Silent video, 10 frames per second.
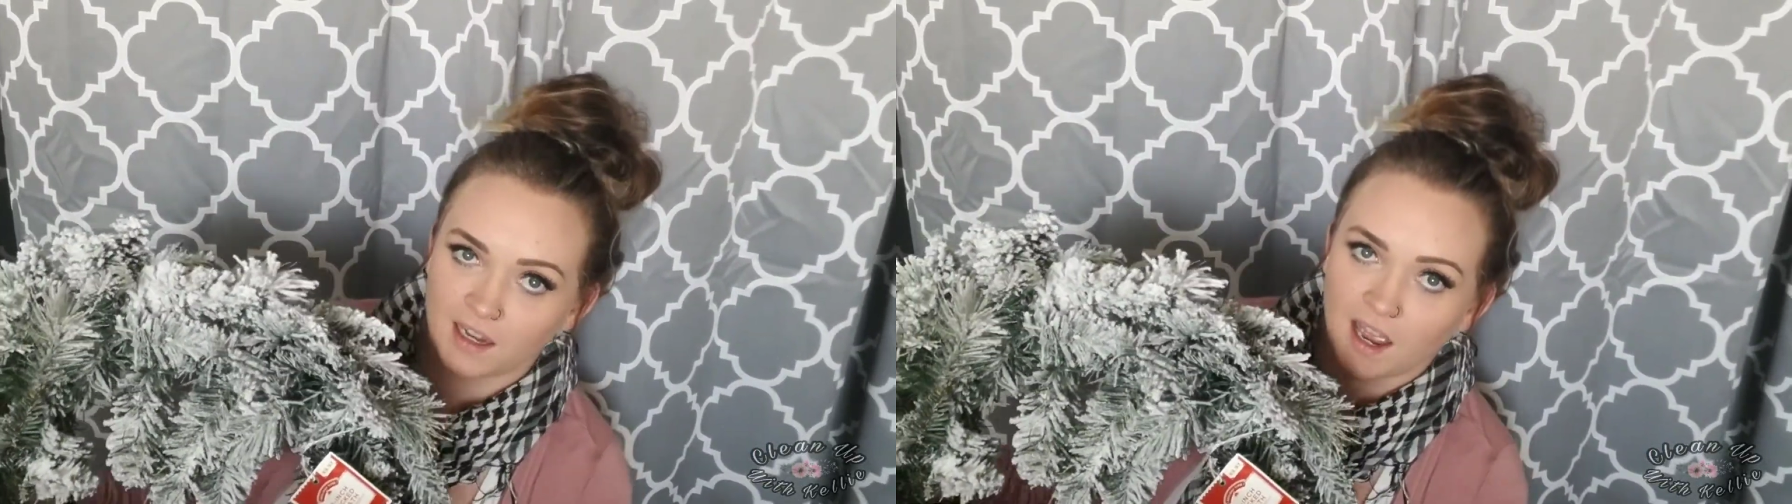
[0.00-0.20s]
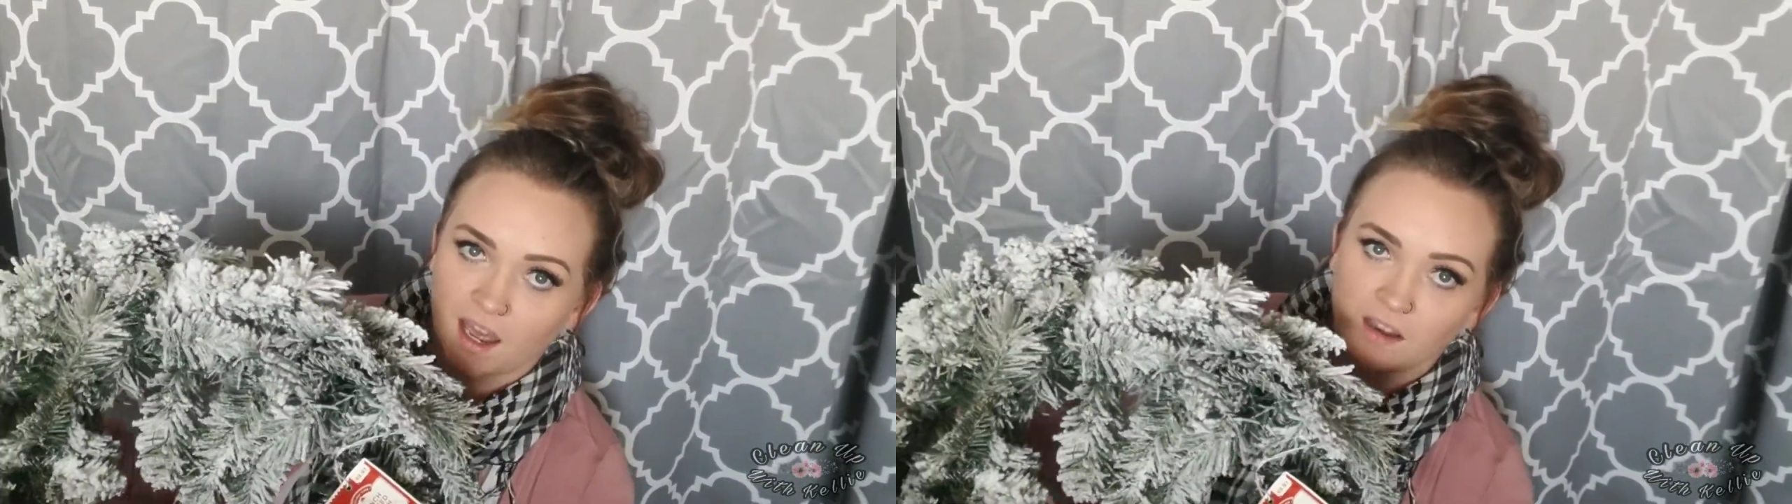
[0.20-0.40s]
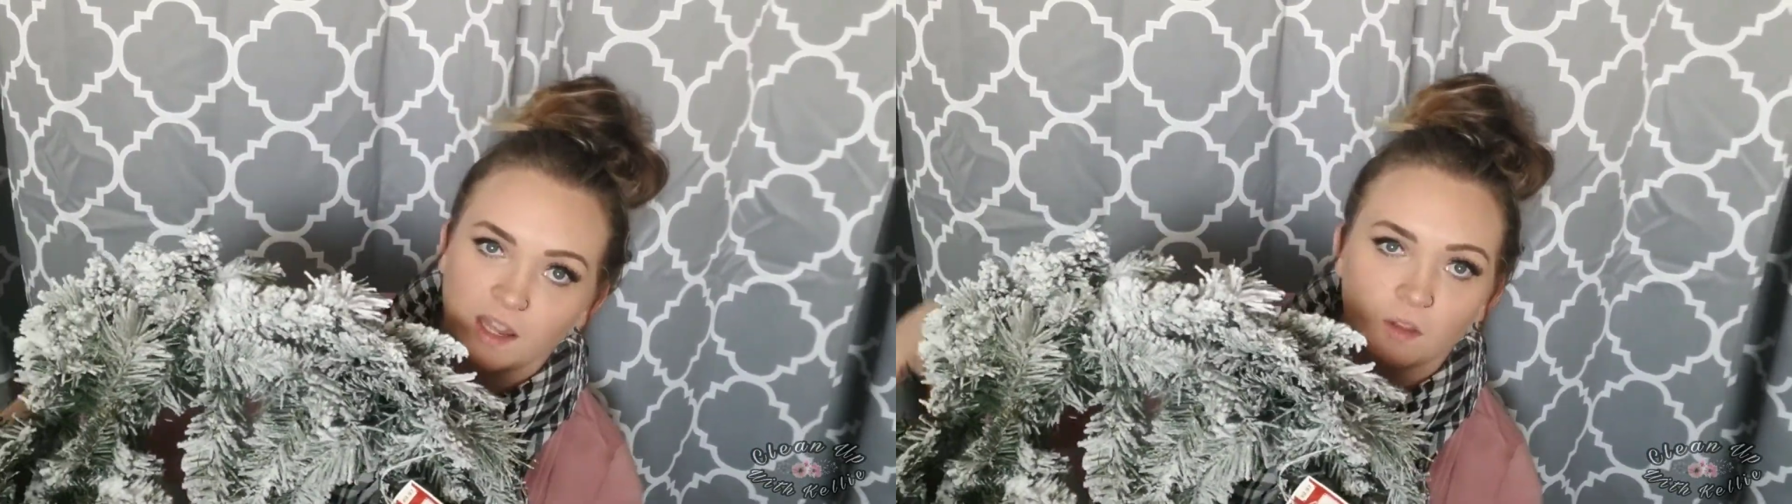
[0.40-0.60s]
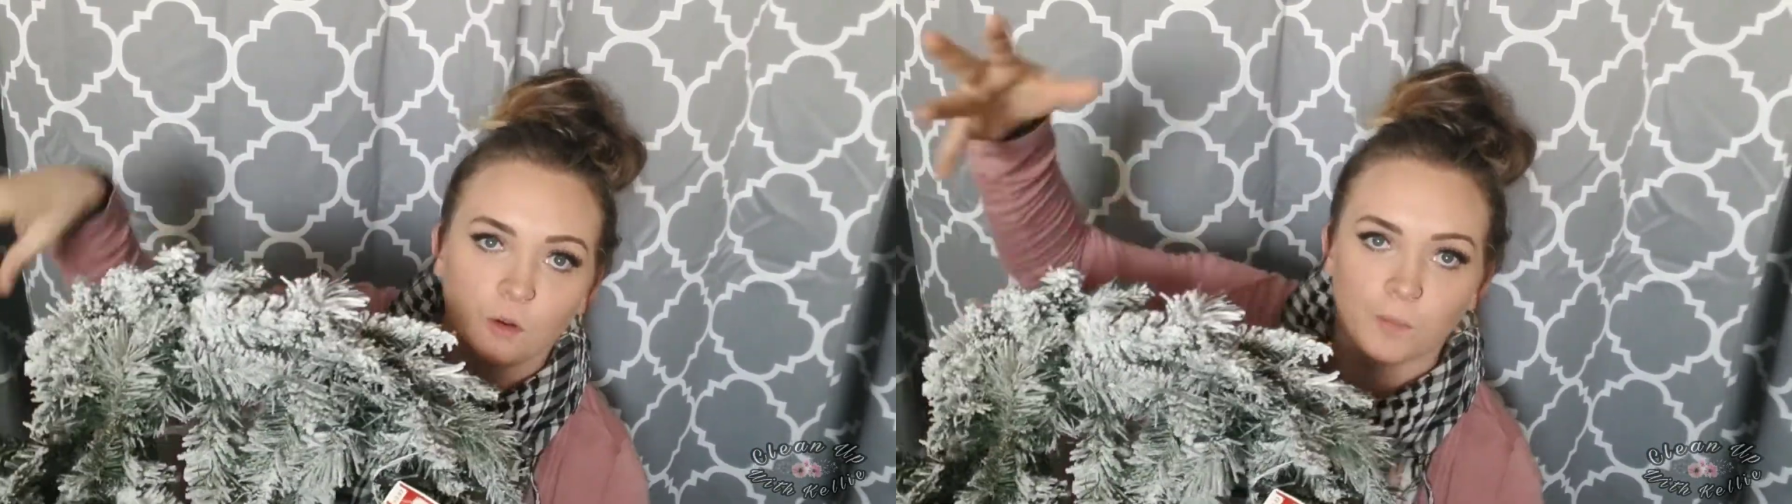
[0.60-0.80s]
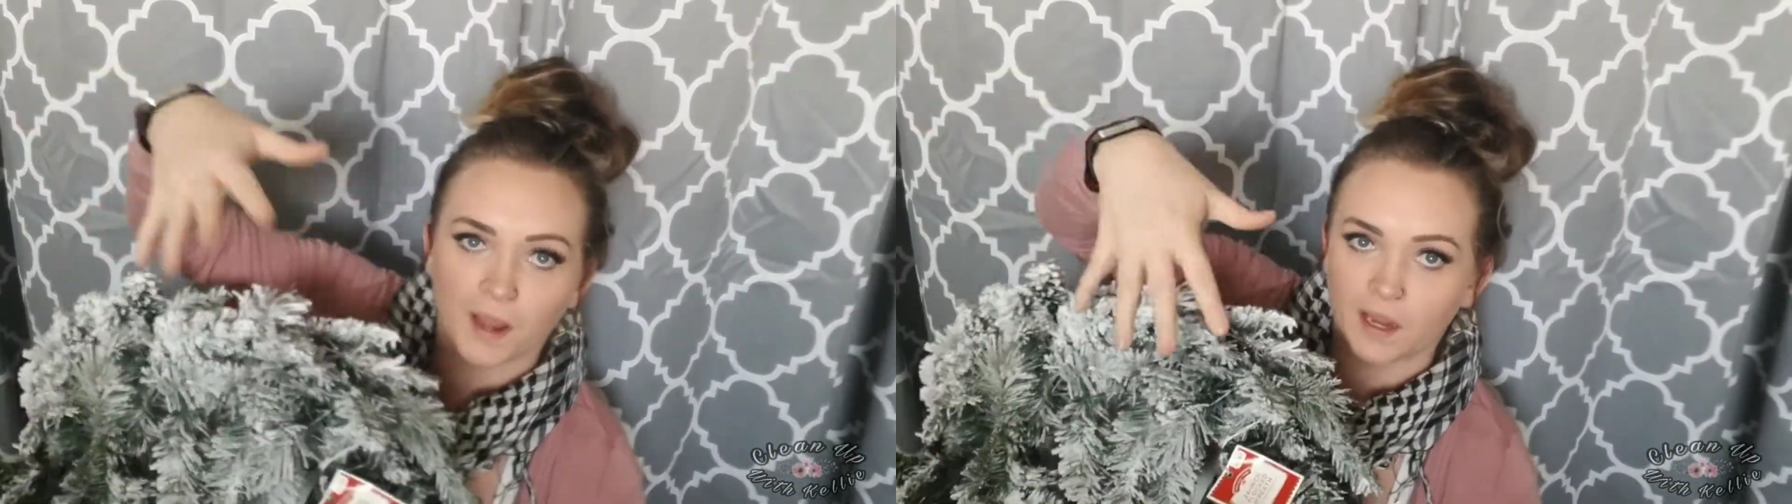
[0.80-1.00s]
had like little
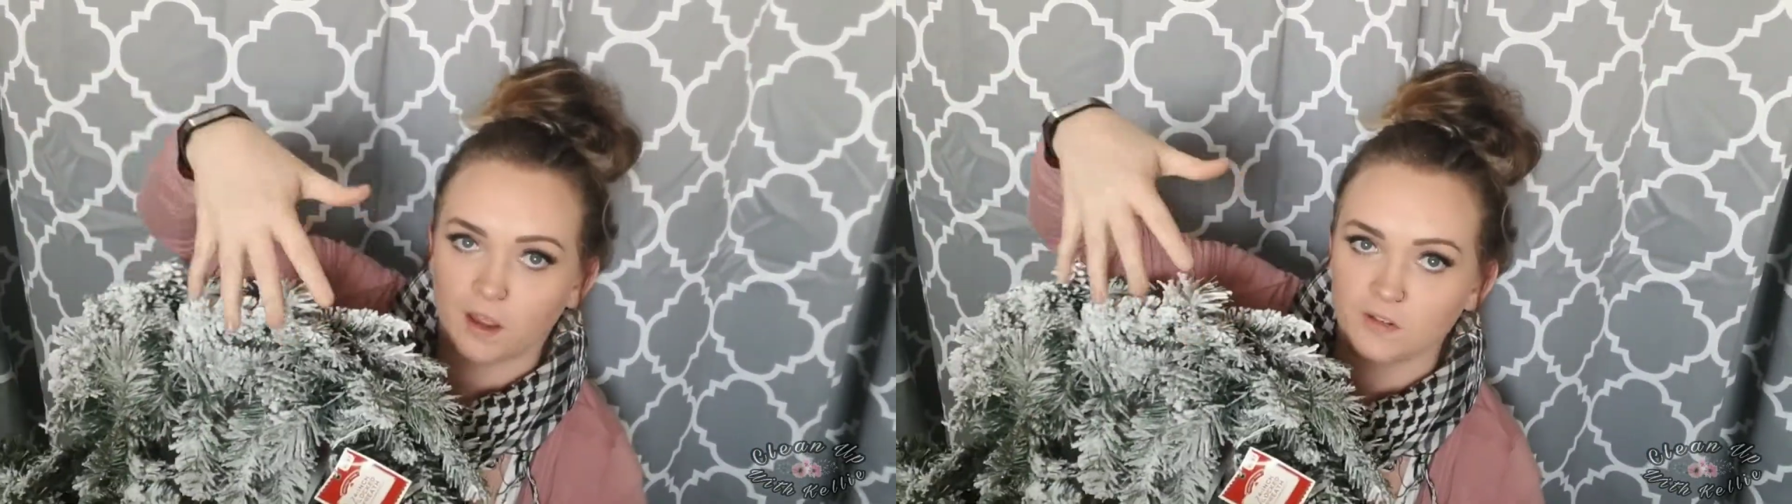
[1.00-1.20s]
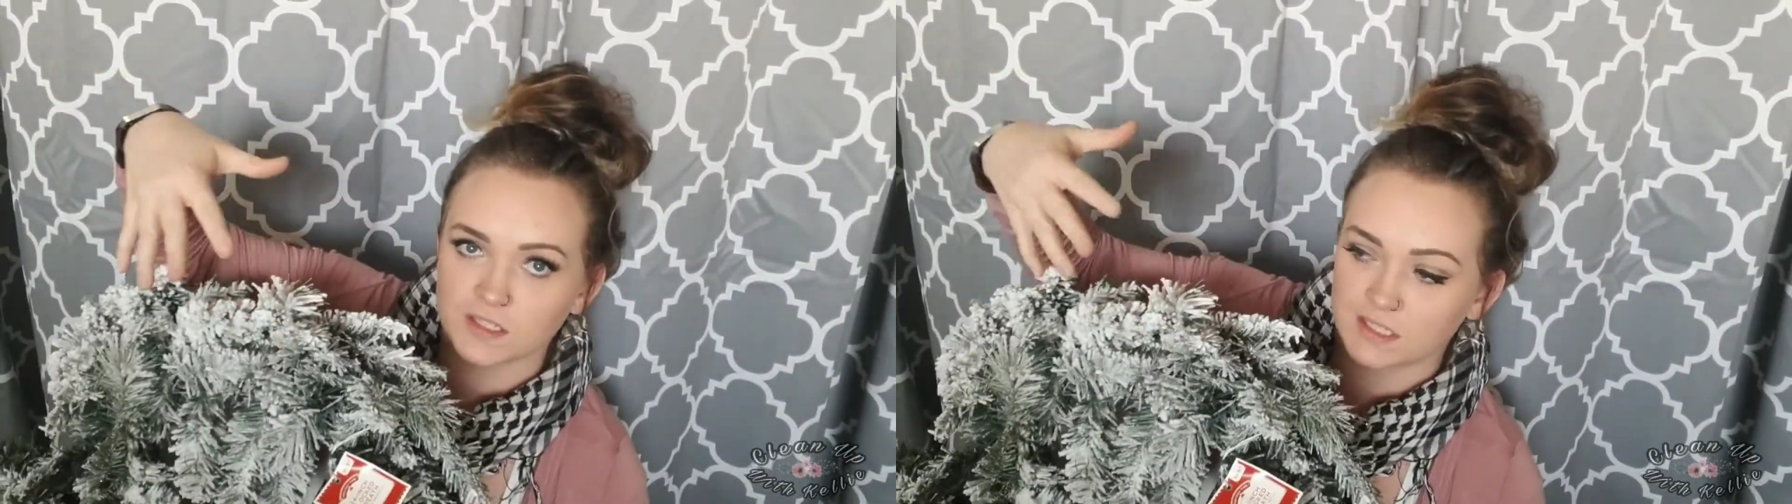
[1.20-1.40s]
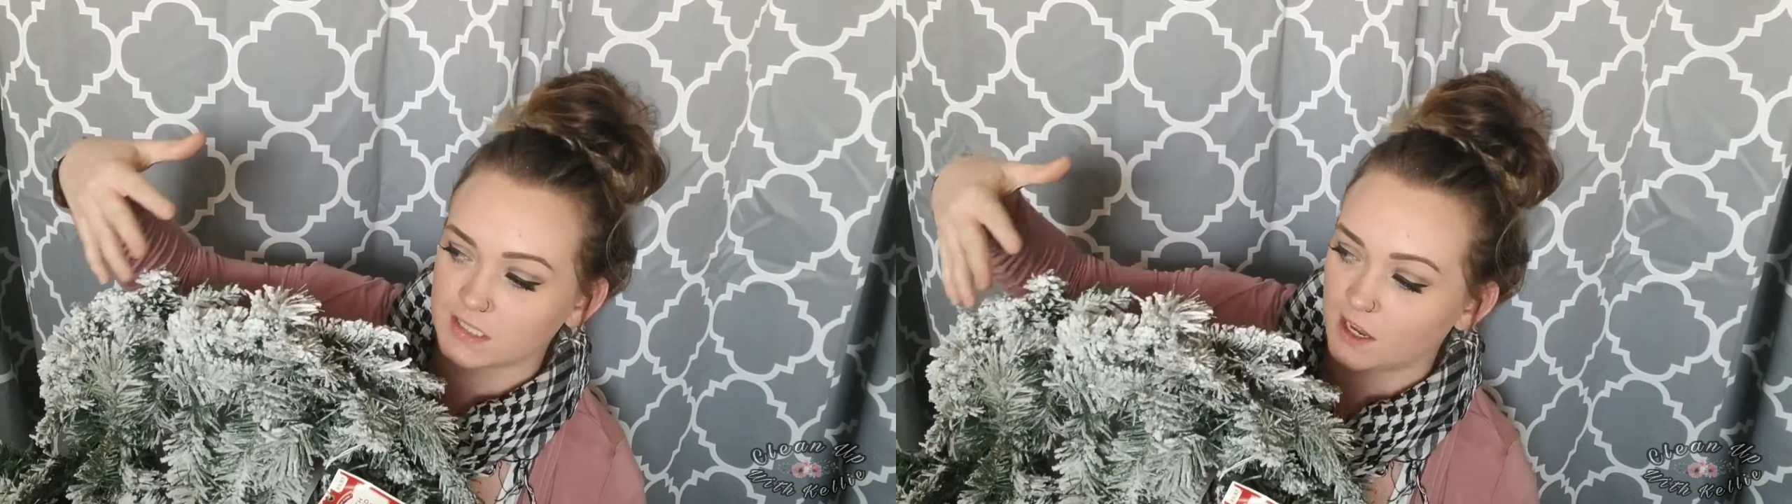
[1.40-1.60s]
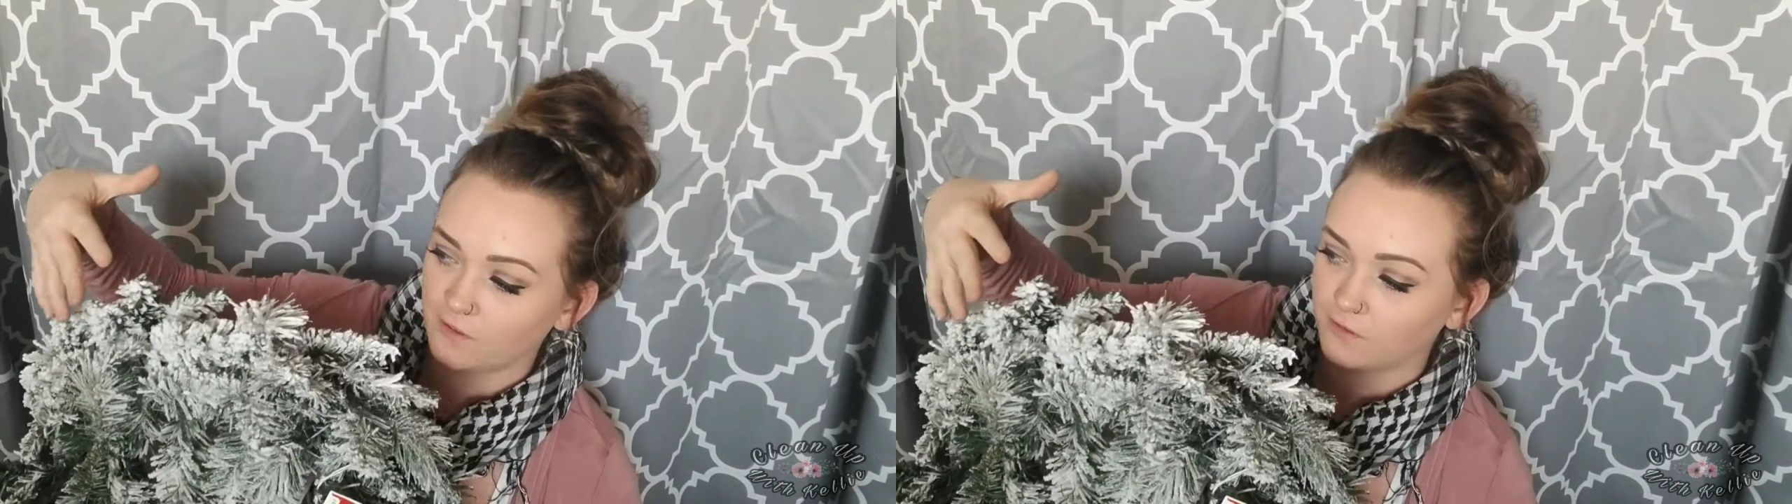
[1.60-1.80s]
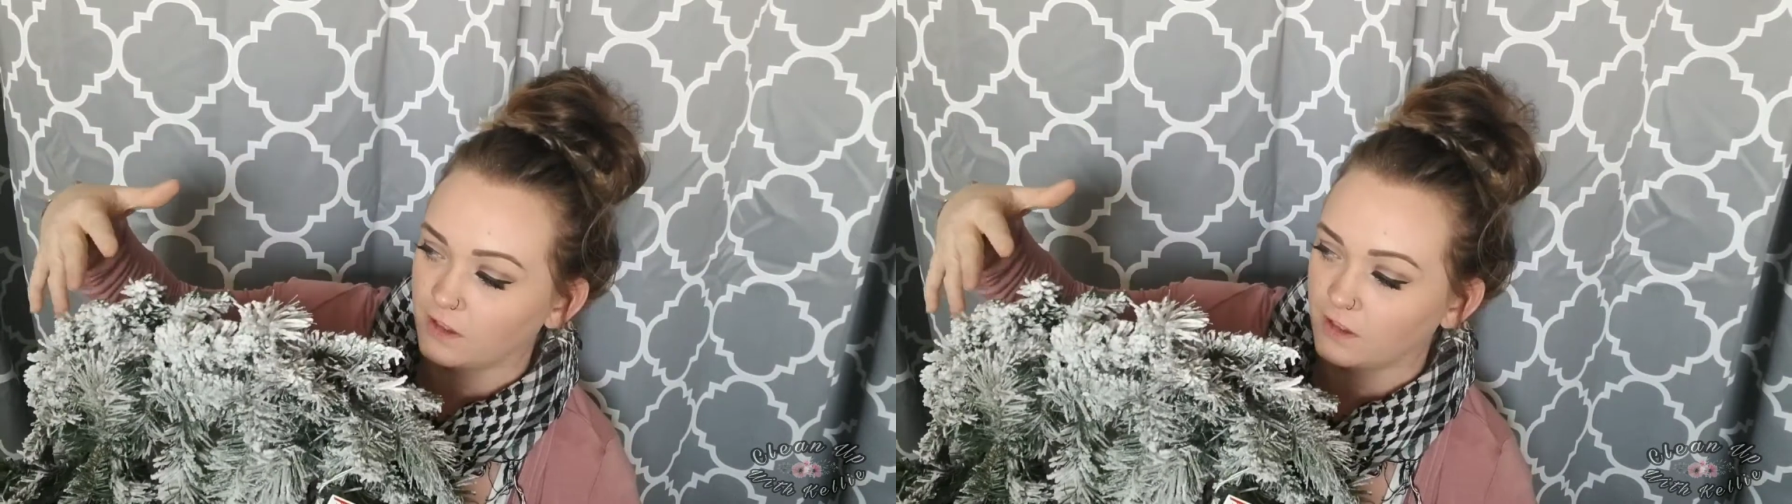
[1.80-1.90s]
pine cones and stuff.